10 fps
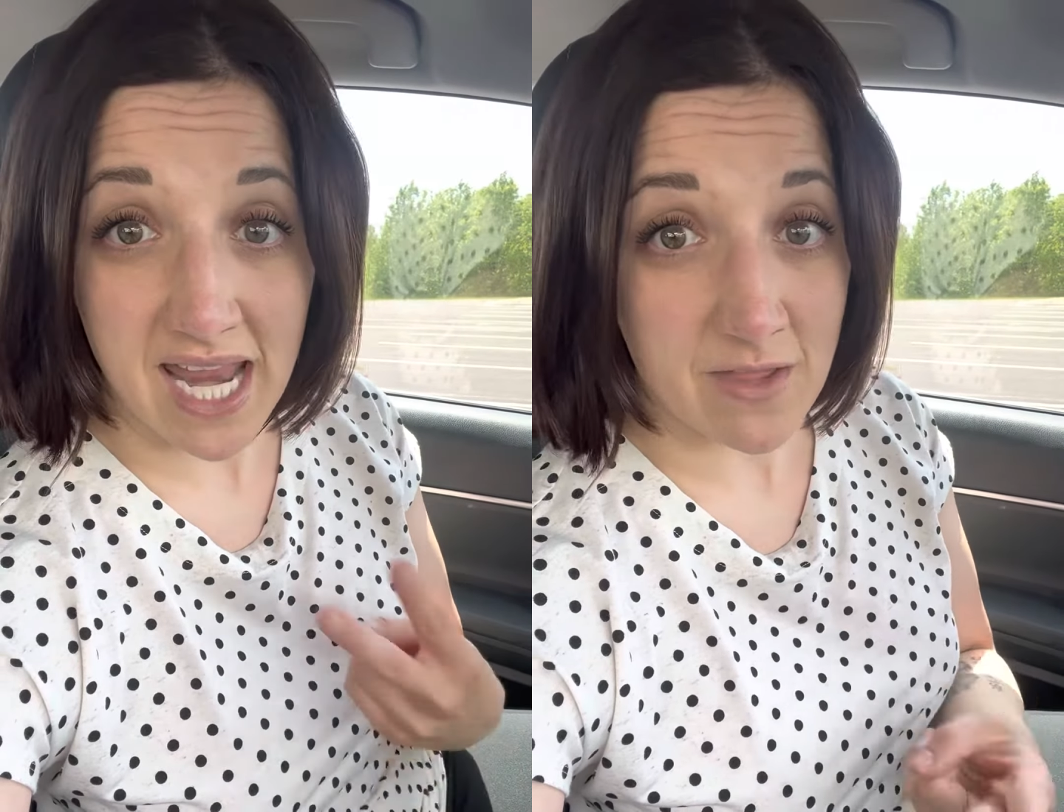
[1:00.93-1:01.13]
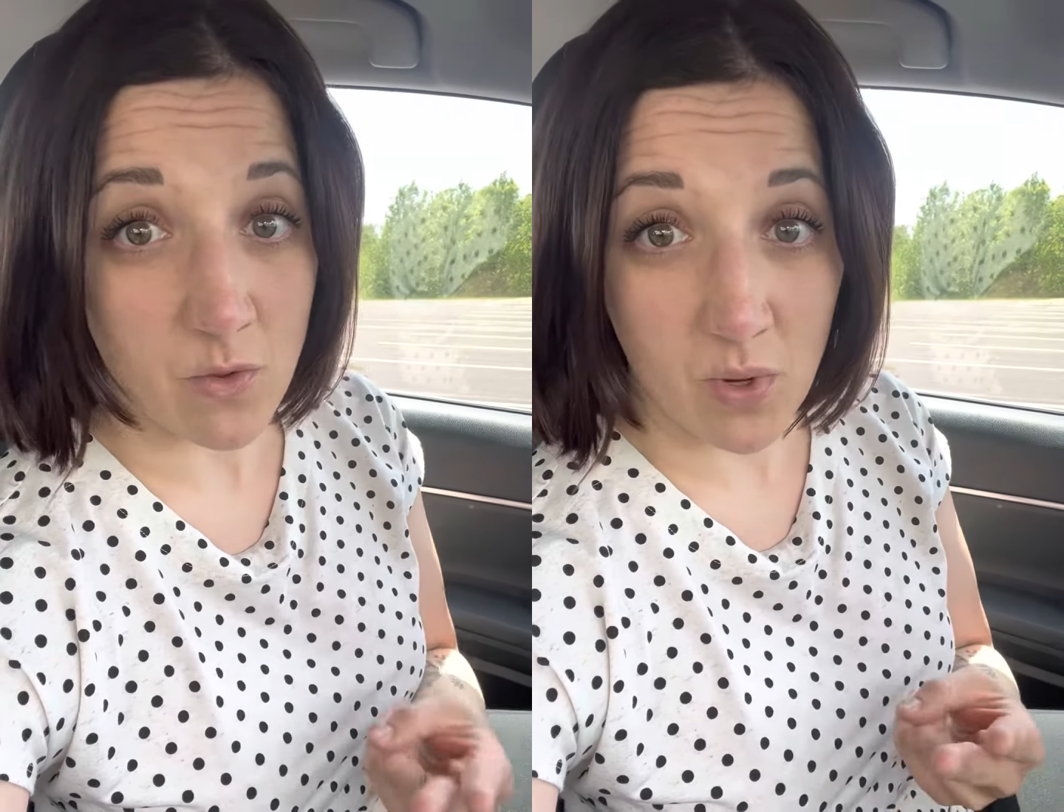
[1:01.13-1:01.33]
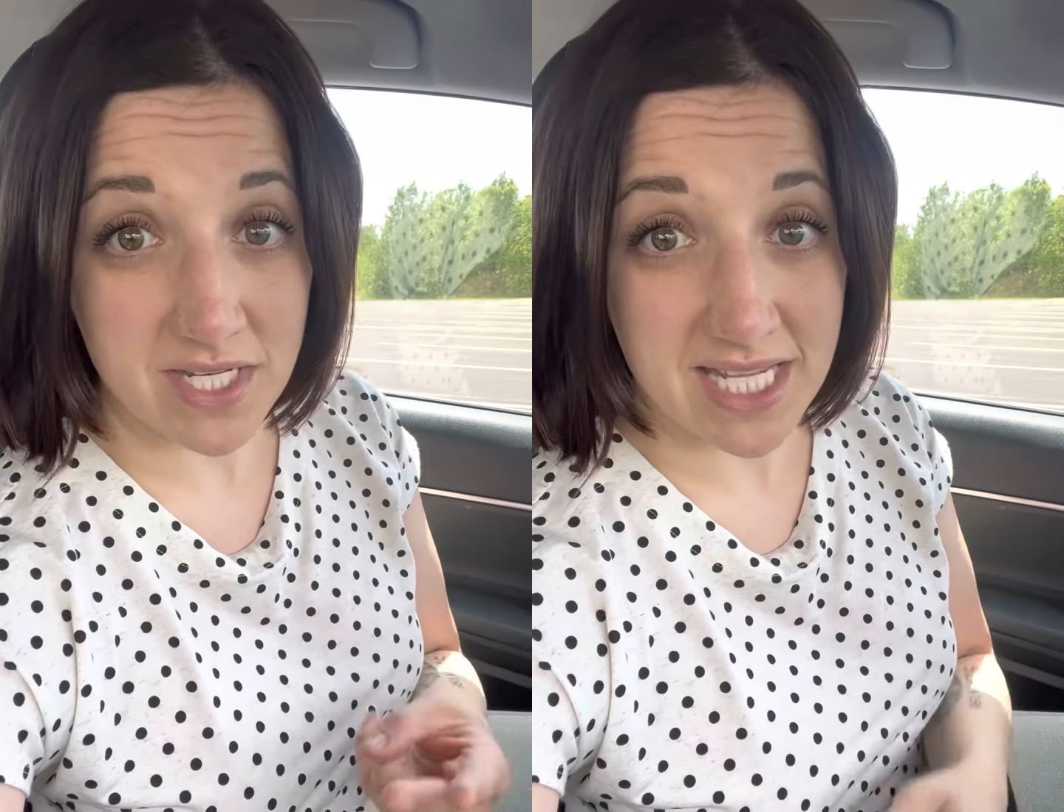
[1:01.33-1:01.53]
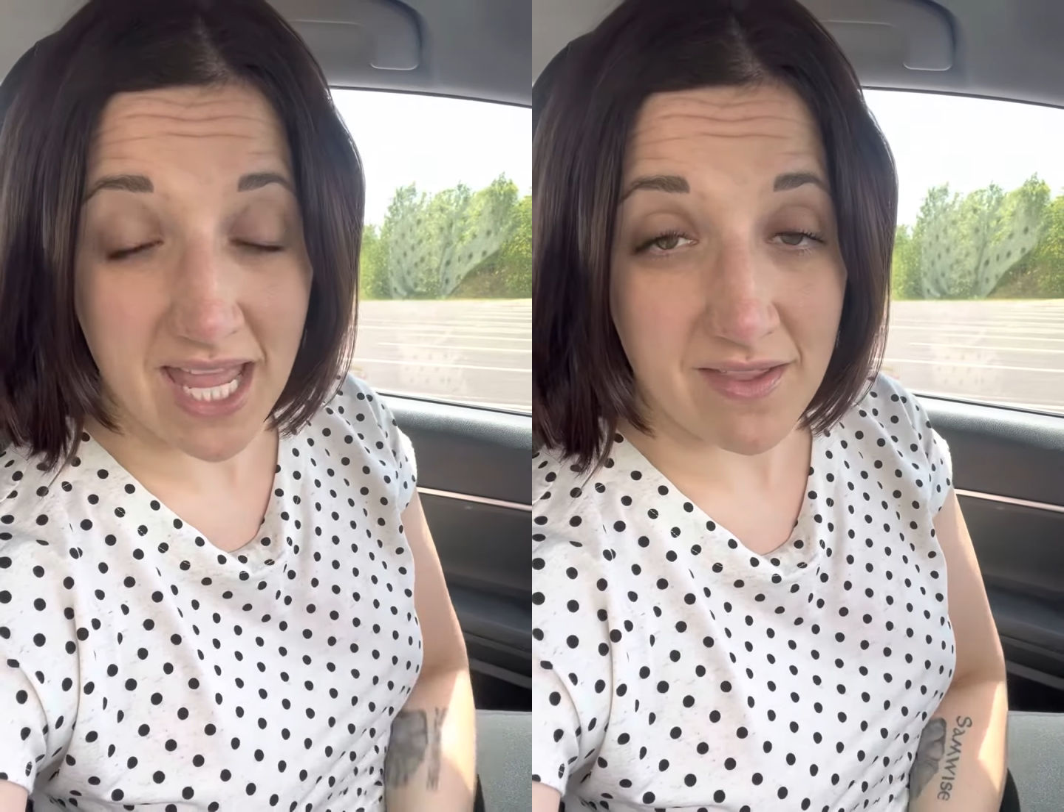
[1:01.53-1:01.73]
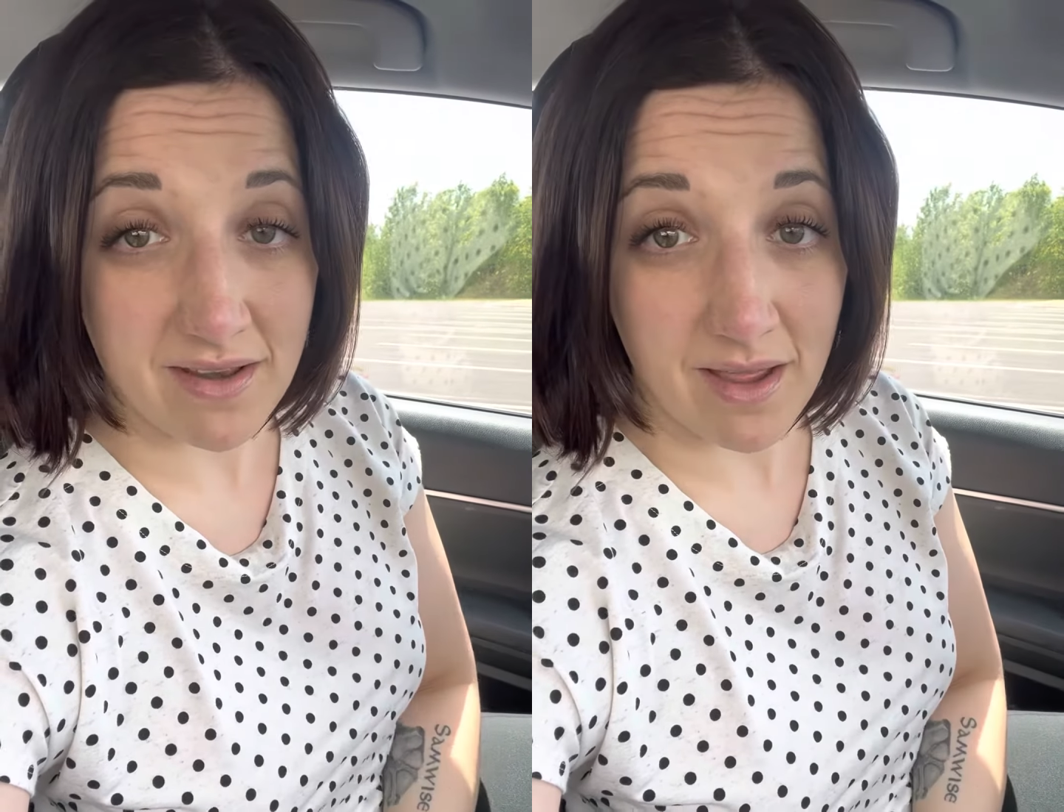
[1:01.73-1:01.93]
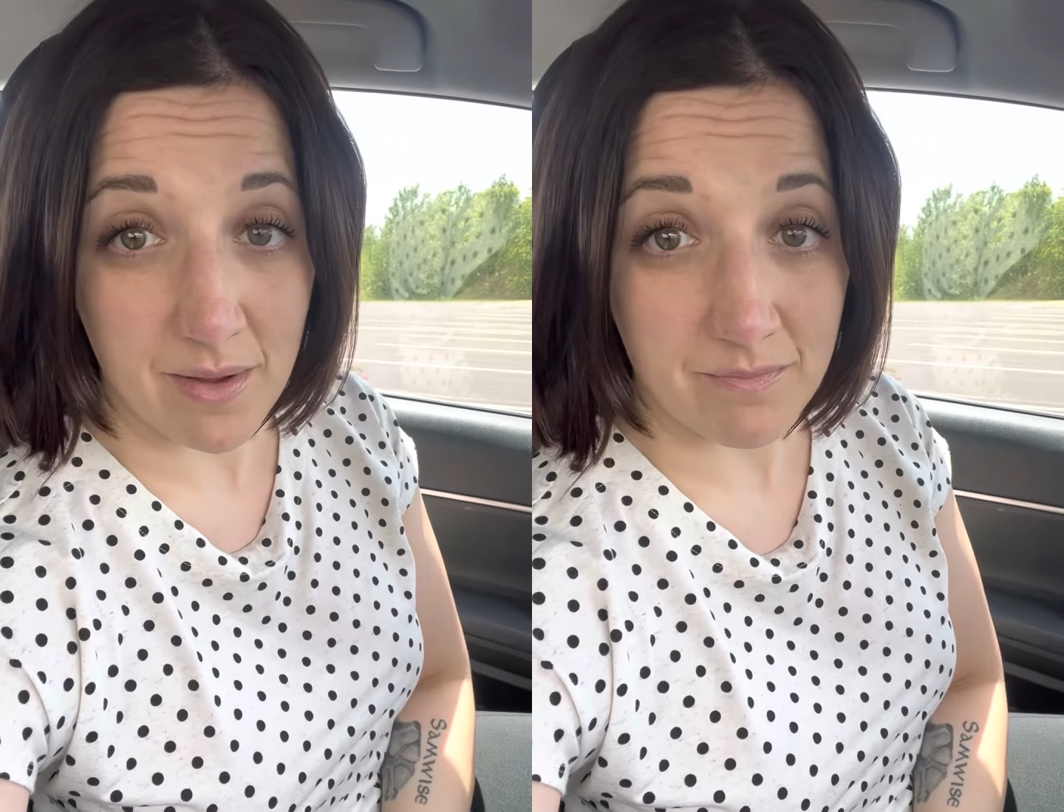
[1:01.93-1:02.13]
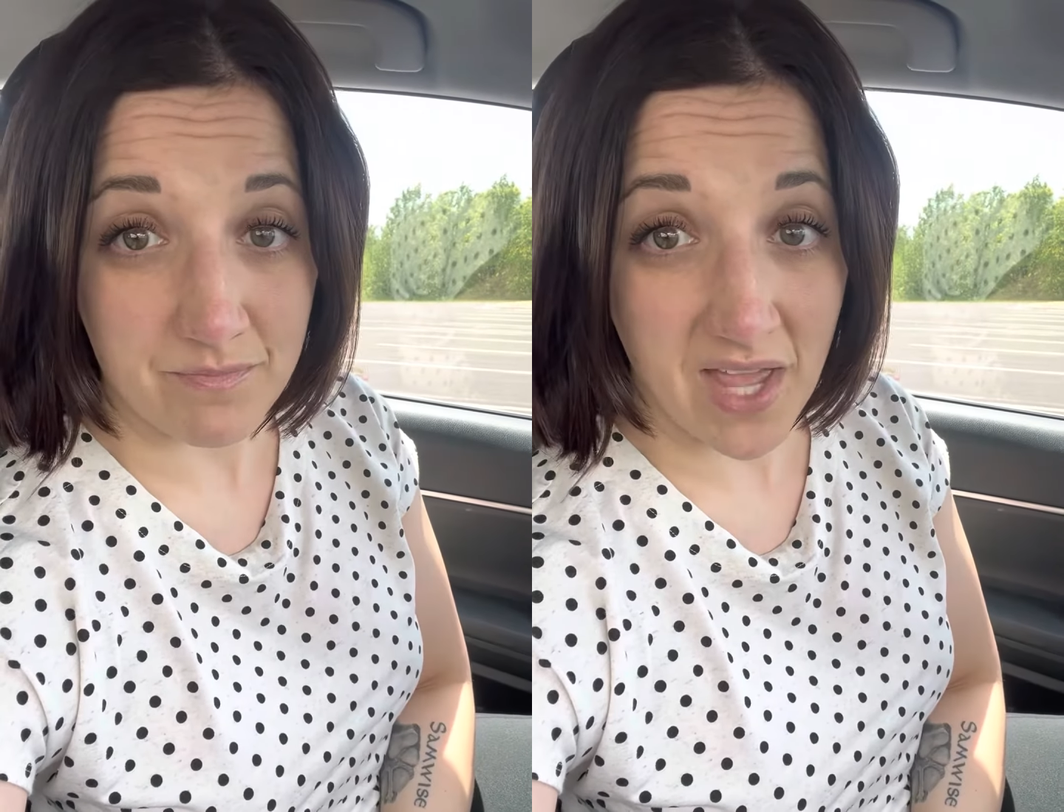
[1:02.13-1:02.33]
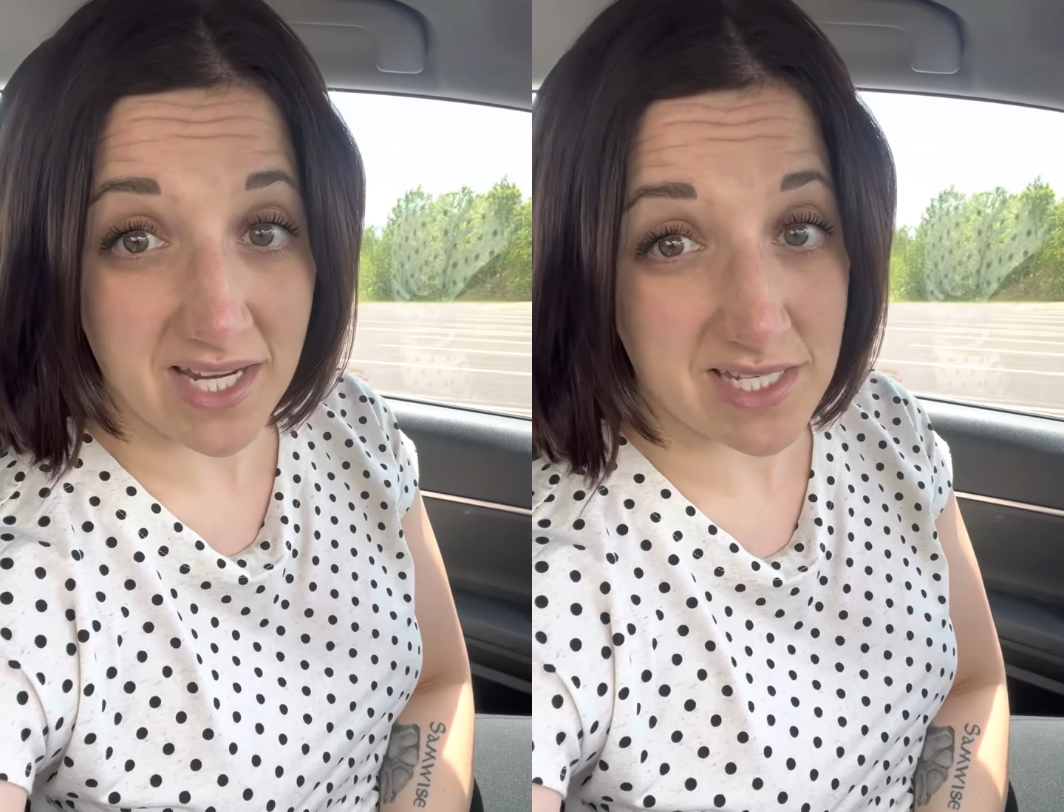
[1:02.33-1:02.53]
and the one to get
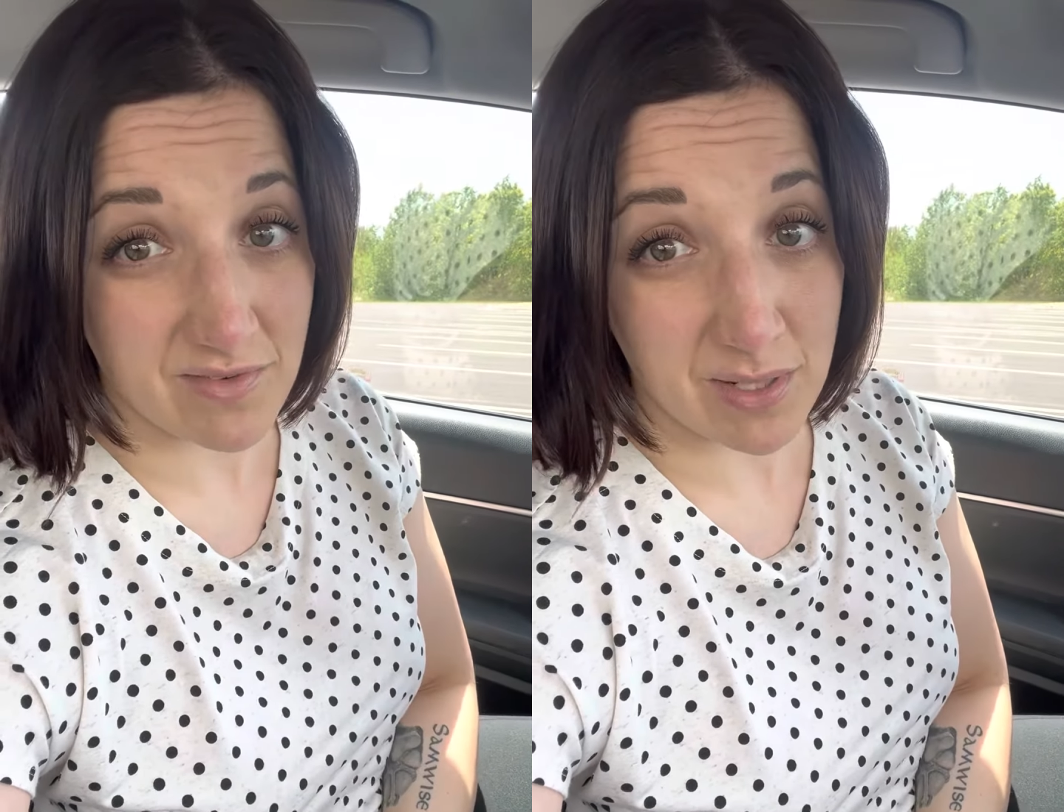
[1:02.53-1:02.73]
ITV